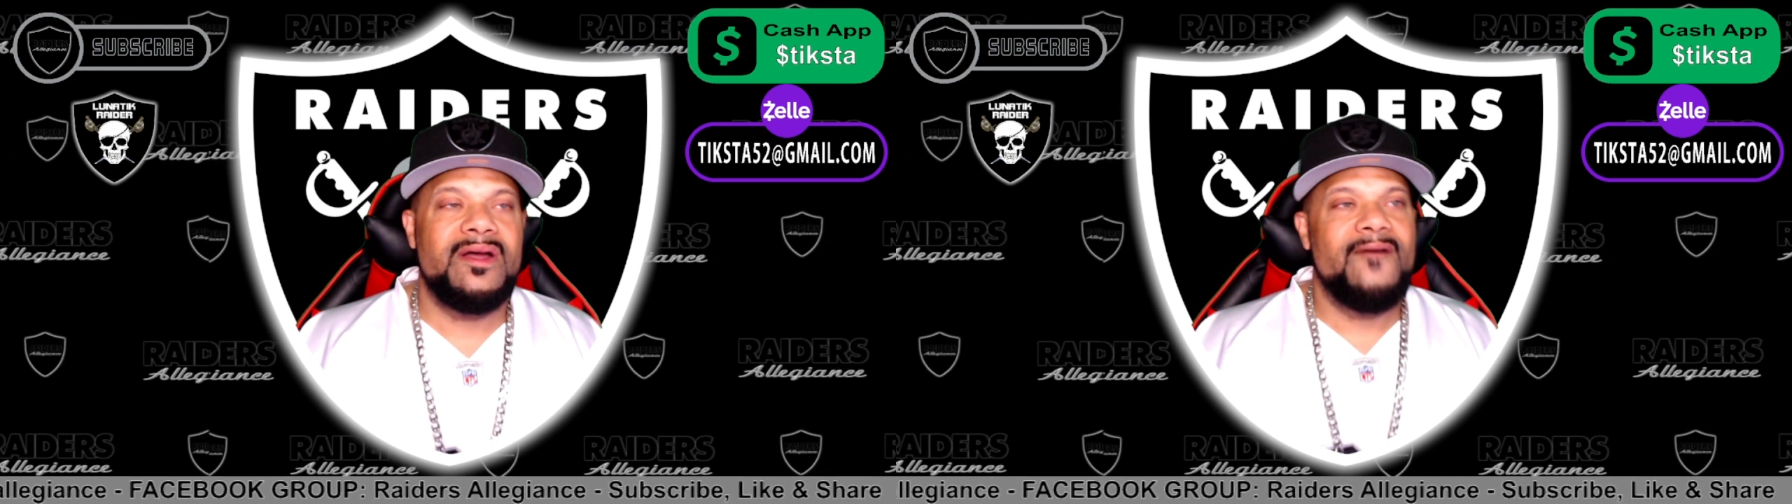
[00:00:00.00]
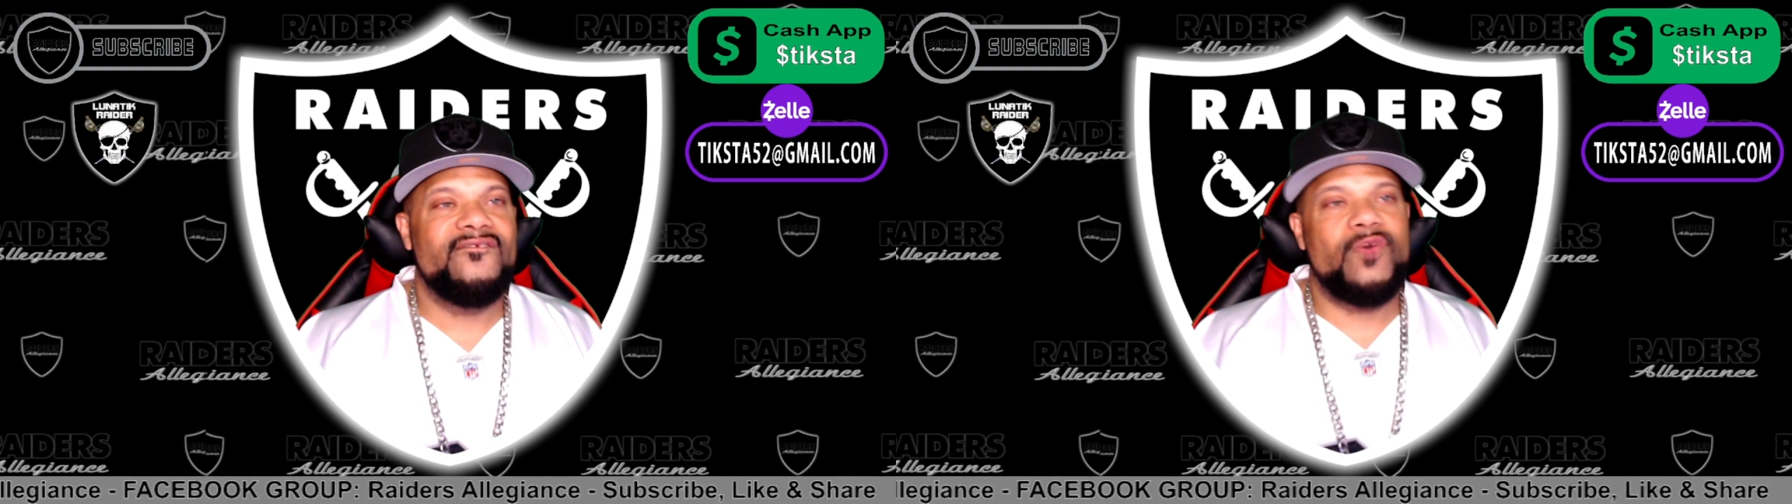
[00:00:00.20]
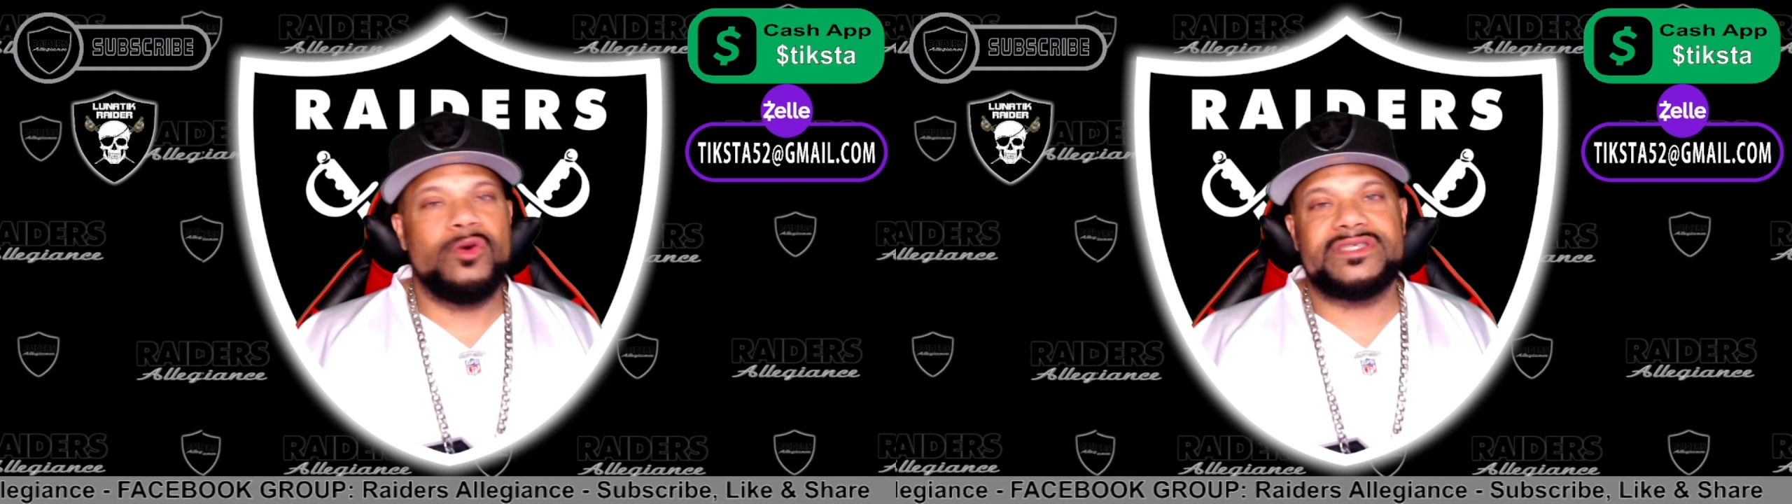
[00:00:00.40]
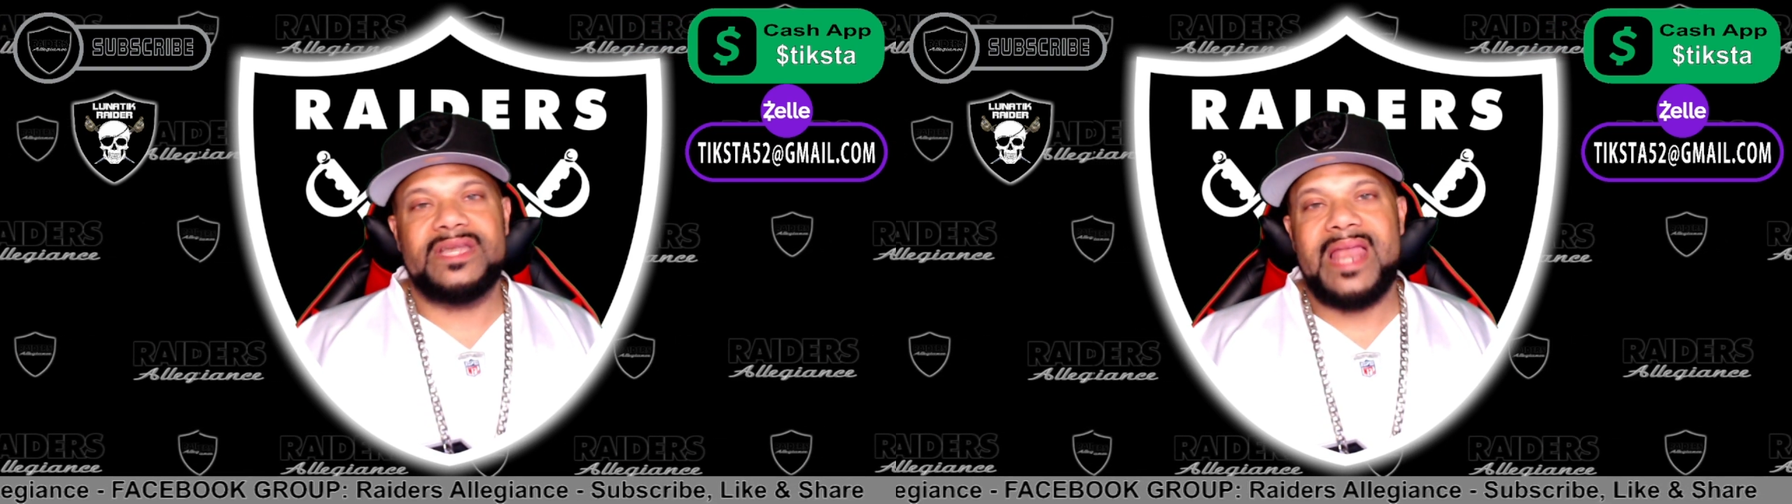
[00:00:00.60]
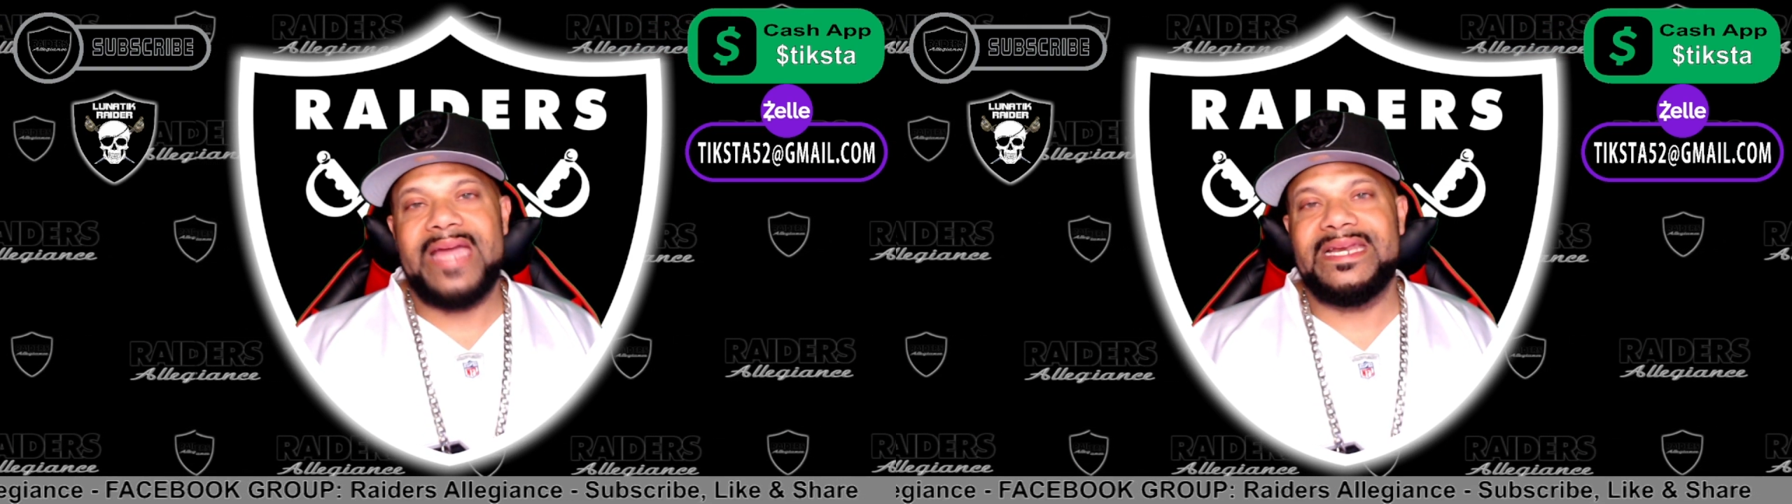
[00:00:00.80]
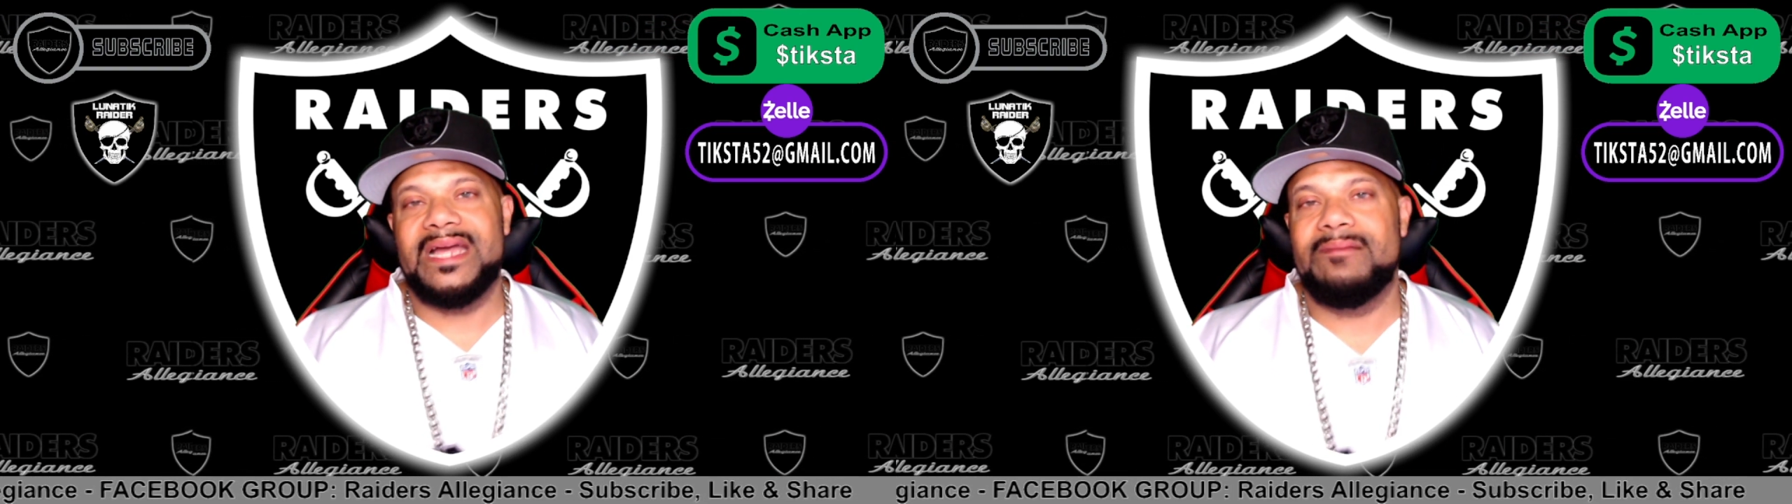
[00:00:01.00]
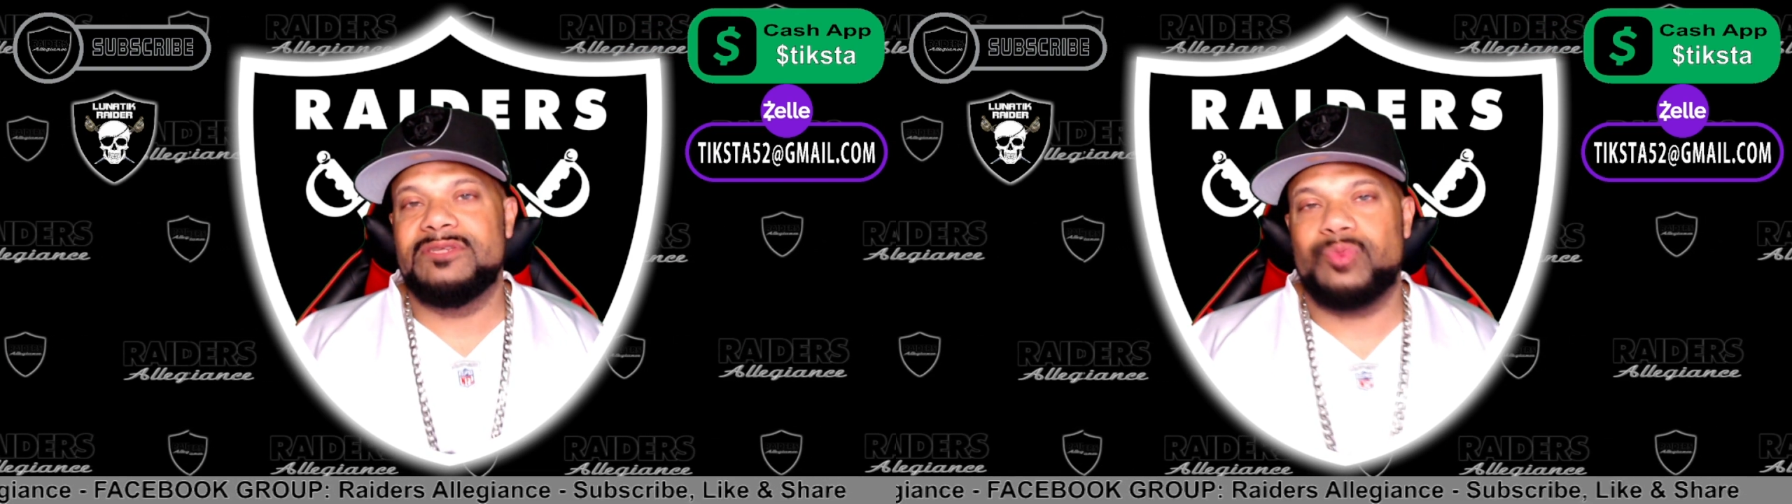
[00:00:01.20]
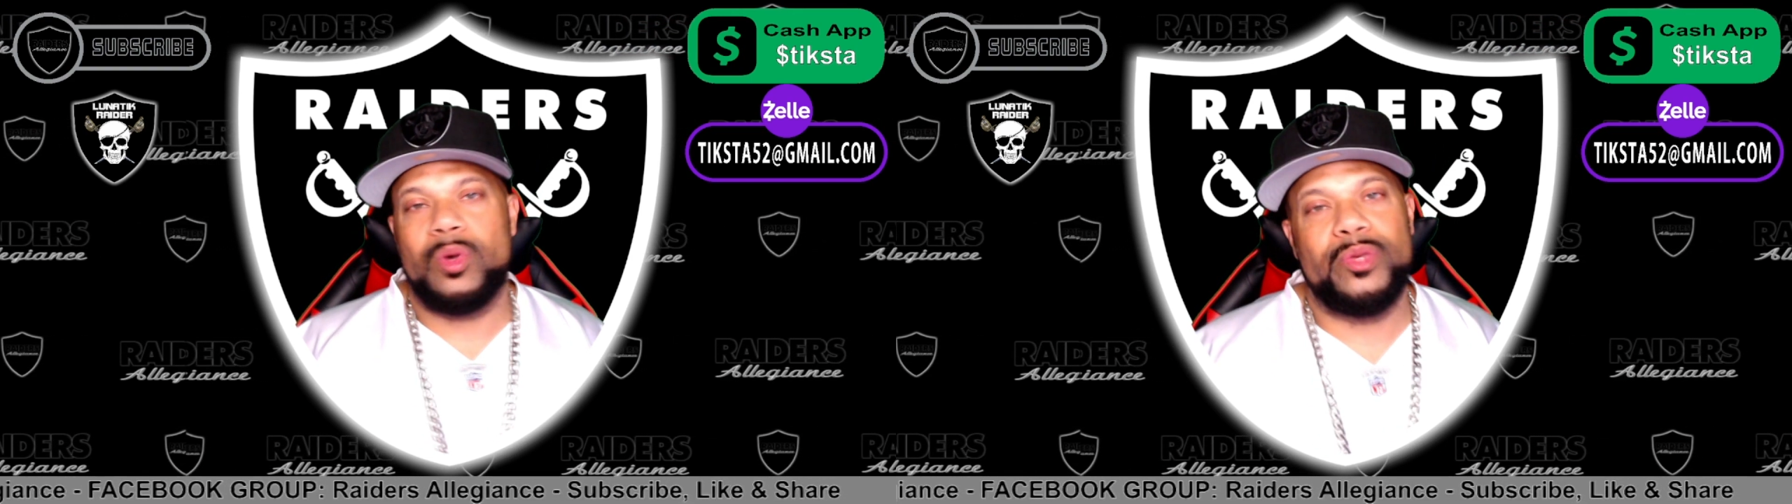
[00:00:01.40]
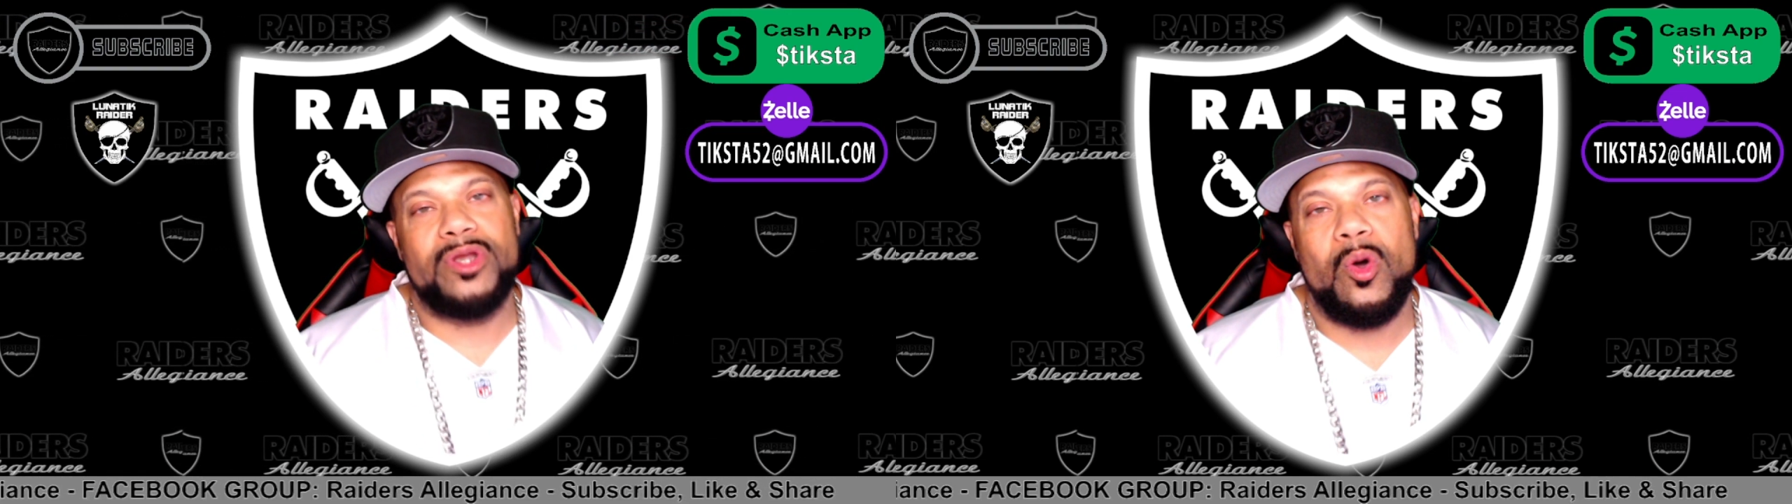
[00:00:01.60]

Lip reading: for it to numb us where we